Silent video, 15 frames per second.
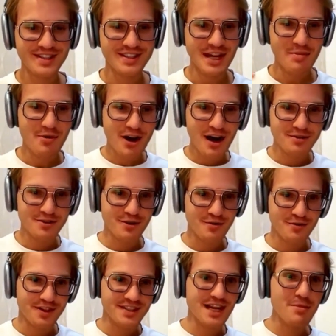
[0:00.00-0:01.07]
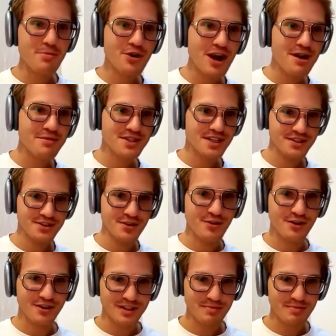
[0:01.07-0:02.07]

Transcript: subgraphs of the subgraphs and so on,